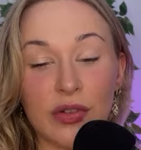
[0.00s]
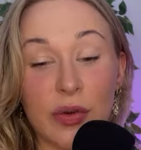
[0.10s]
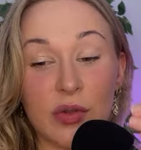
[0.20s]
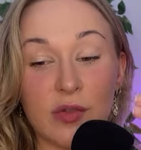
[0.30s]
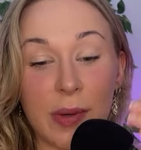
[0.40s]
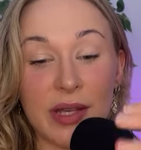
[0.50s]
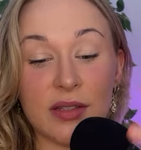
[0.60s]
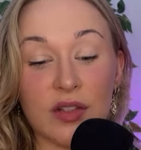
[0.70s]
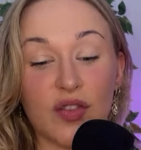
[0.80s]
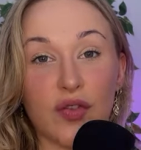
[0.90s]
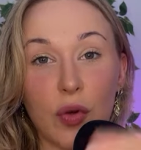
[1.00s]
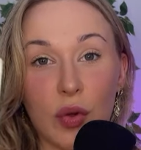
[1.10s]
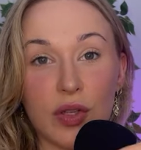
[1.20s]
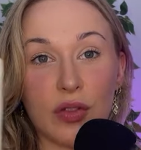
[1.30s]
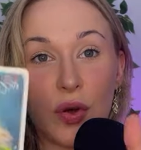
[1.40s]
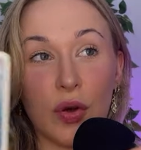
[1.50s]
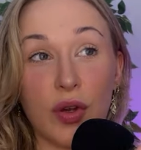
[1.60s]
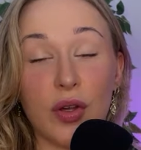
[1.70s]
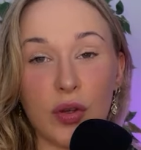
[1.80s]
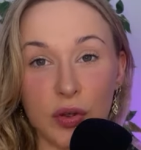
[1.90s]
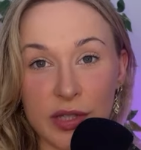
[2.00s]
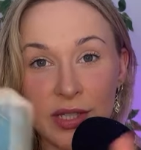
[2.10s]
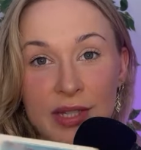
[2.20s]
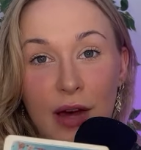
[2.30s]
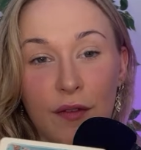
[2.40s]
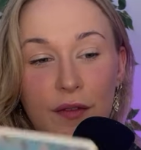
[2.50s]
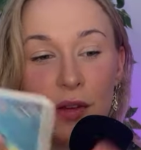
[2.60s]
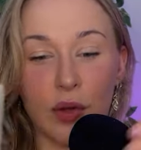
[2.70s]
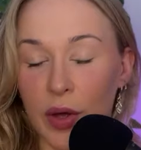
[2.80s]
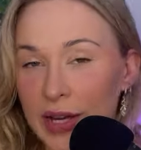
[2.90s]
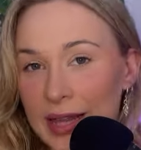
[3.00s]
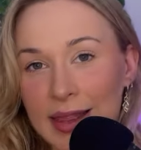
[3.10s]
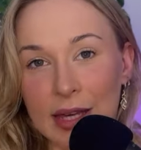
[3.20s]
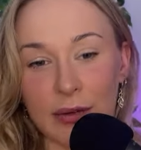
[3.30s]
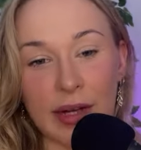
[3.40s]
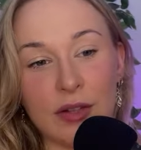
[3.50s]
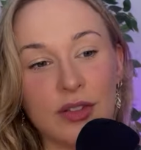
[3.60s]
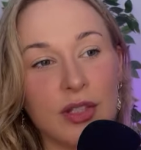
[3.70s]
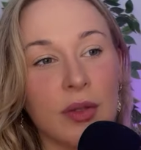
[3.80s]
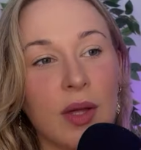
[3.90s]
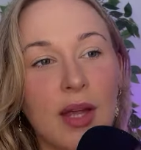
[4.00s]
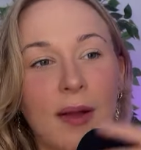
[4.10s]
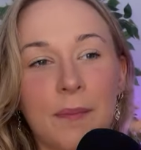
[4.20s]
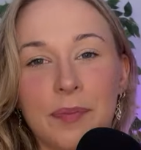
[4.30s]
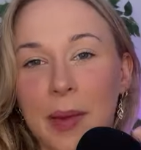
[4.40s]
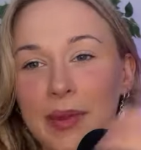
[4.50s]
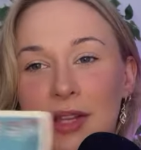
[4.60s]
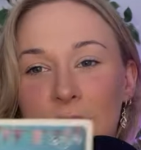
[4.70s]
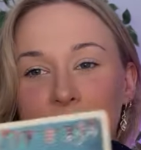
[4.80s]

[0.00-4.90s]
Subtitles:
your own space and to focus on yourself, not anything around you. Maybe there's a